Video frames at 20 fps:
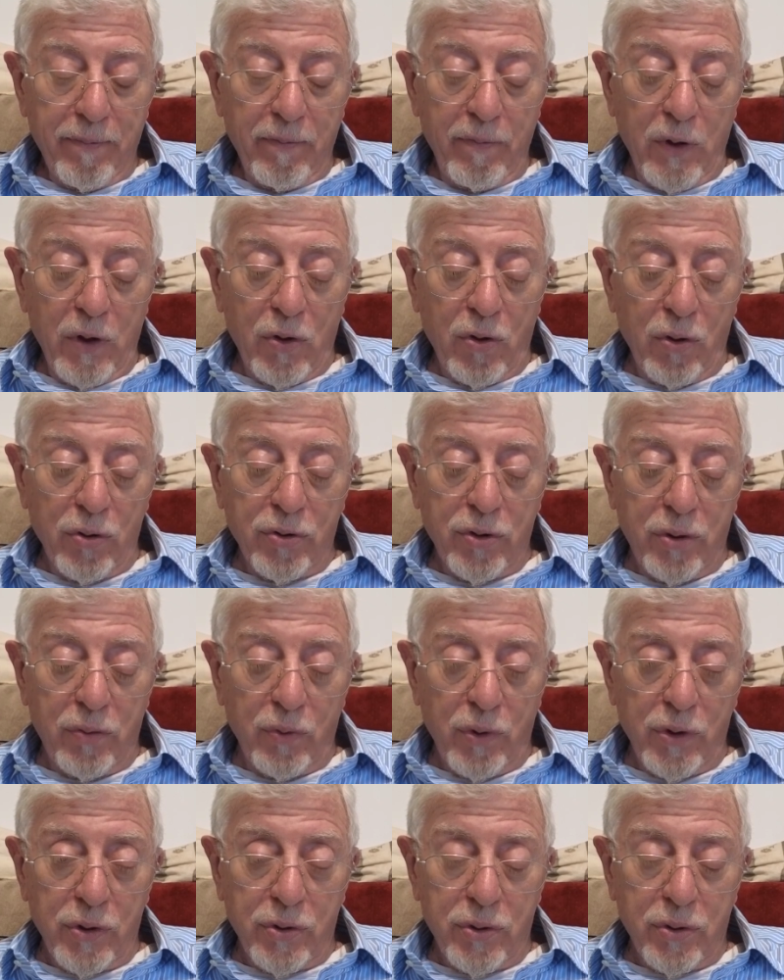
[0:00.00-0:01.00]
because it
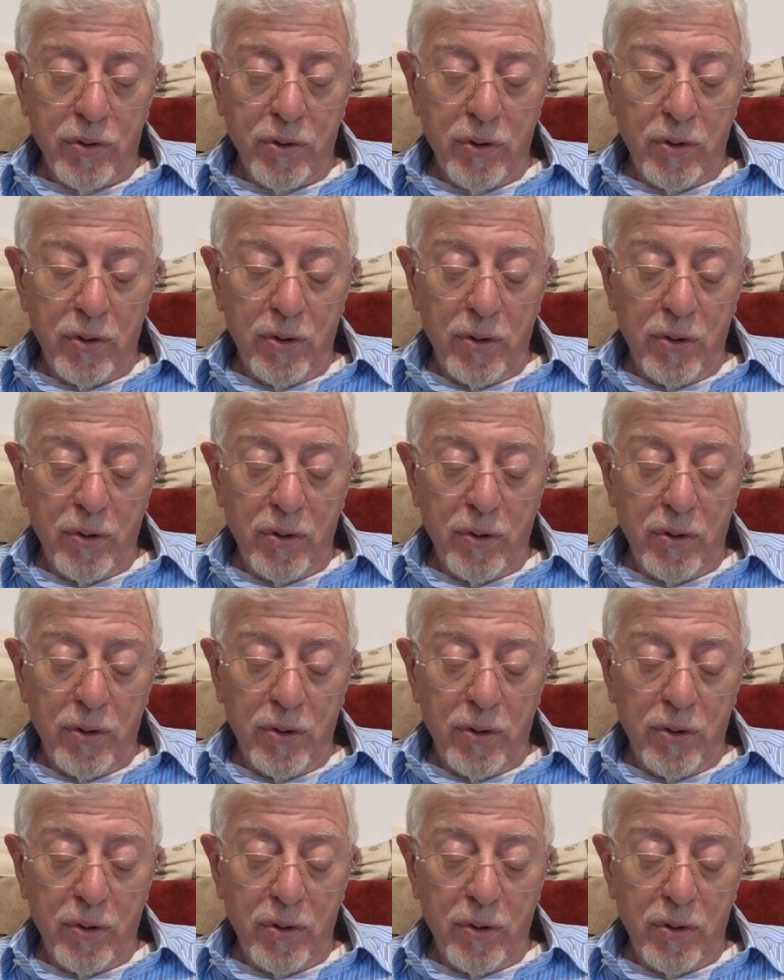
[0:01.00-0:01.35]
was